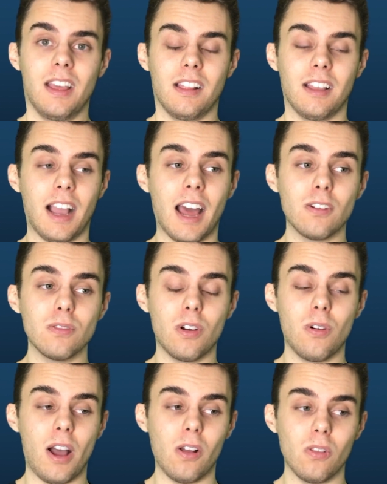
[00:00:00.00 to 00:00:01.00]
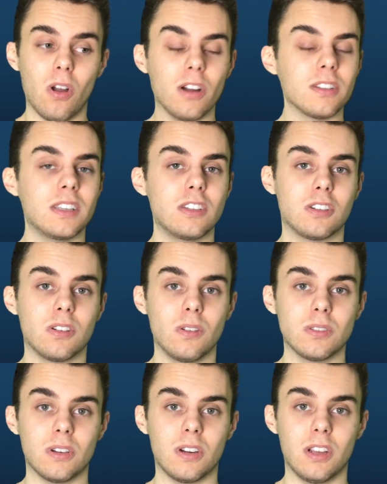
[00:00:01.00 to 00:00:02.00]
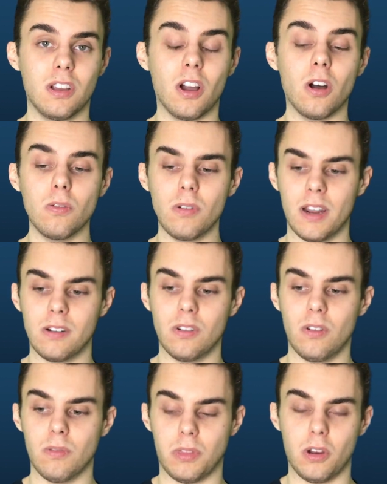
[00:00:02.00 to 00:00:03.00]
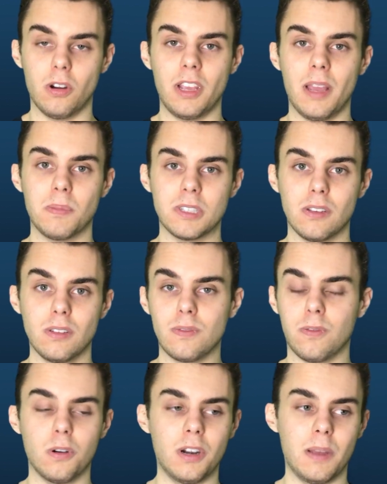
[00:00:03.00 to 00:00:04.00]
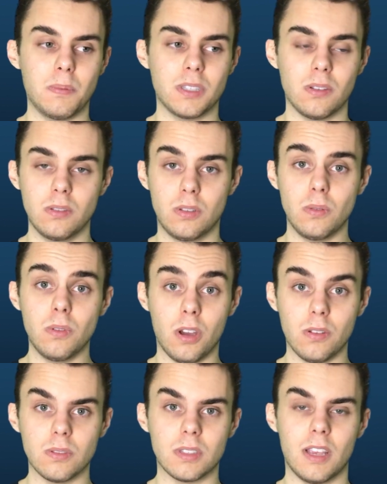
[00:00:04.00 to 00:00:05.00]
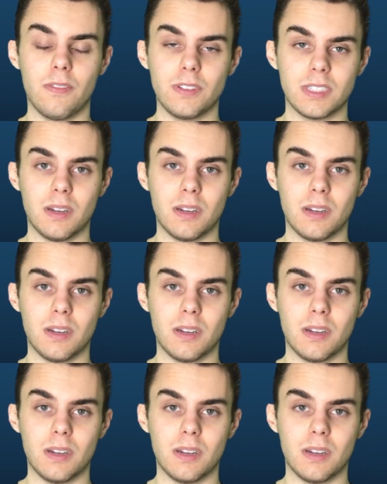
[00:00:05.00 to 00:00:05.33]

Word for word: Like, I don't know how long these shows are gonna go. I don't know, 30 episodes, 40 episodes, who knows if it's